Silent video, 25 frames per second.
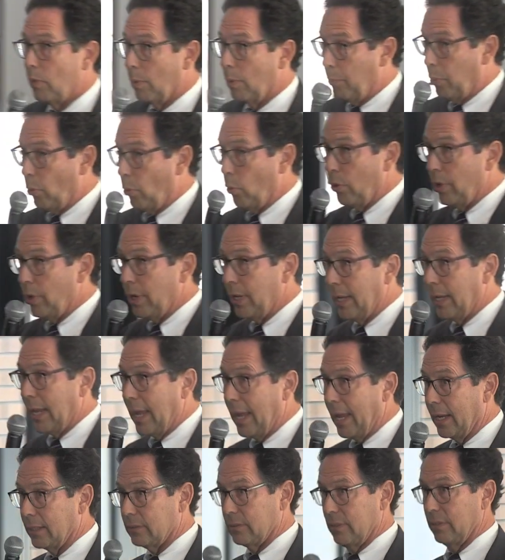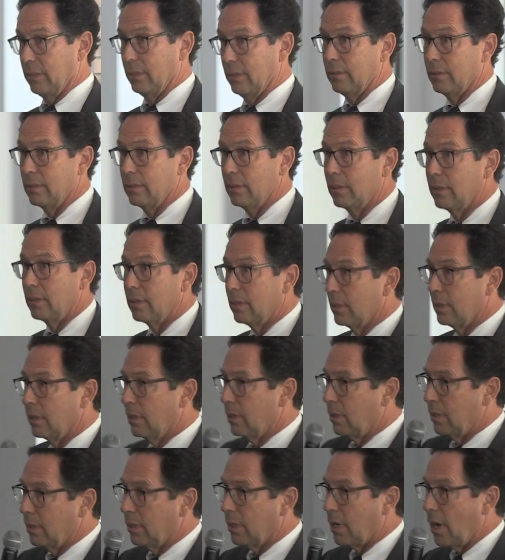Reporting Act,
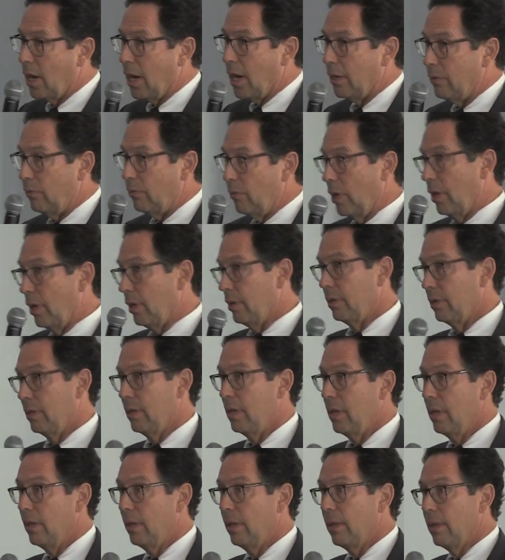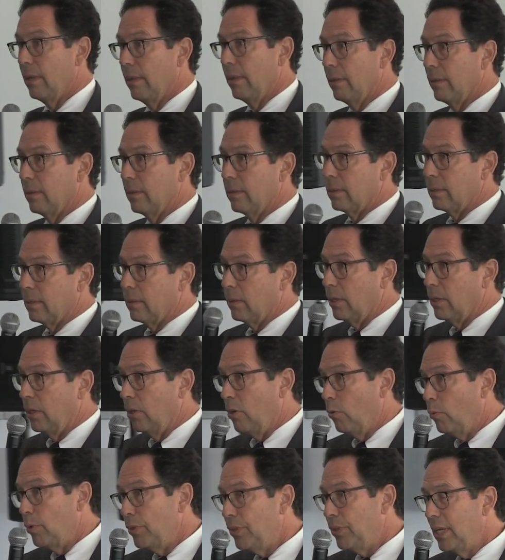CONRA. You
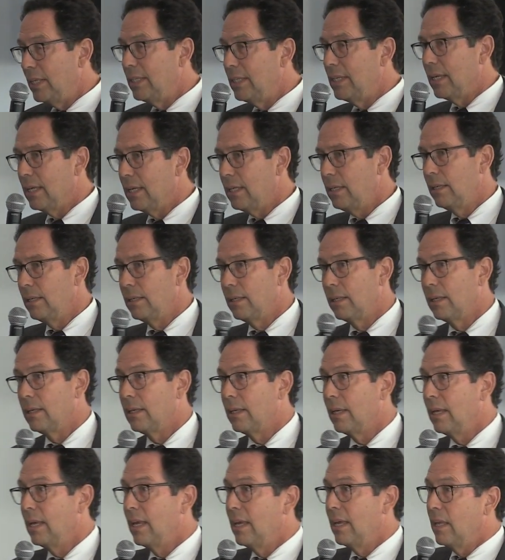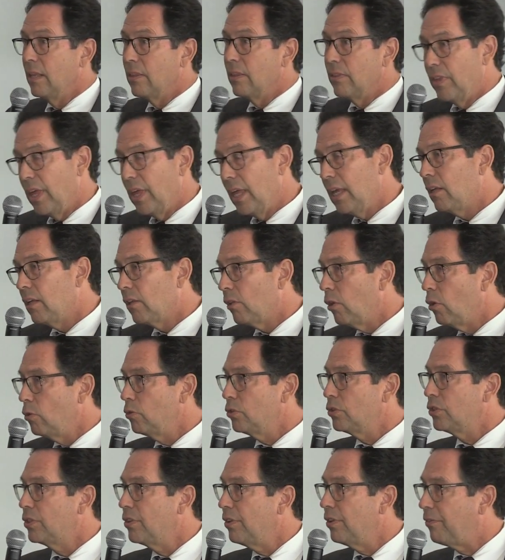know what they did? They
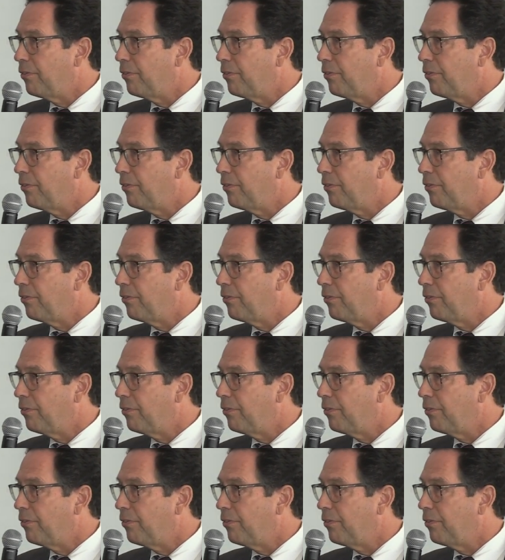closed the